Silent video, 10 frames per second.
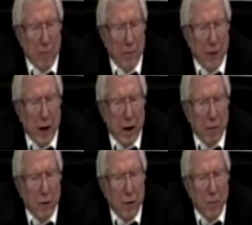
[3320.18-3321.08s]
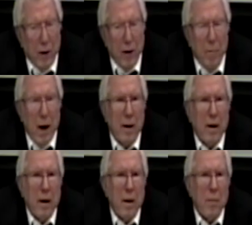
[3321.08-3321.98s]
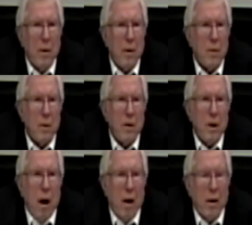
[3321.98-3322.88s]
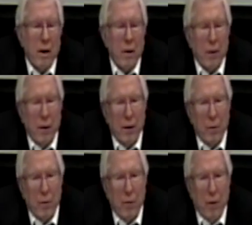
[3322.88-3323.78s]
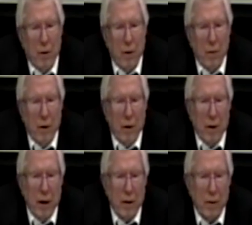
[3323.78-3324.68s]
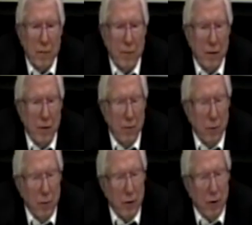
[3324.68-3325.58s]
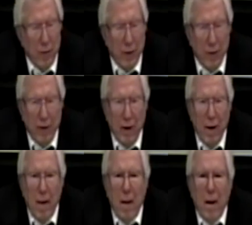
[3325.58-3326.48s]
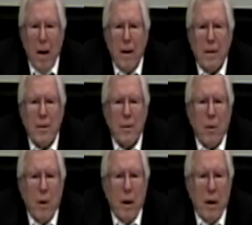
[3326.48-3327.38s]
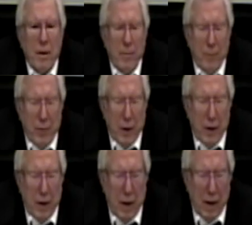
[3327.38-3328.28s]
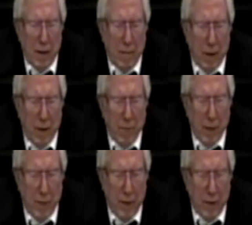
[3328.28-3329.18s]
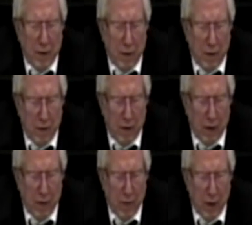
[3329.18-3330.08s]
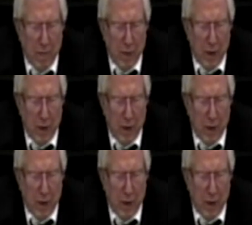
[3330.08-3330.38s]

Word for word: And then I want to bring him back again because it was dark and I thought he would fall over all kinds of uh, roots or whatever. And so I didn't take my weapons along, all of them.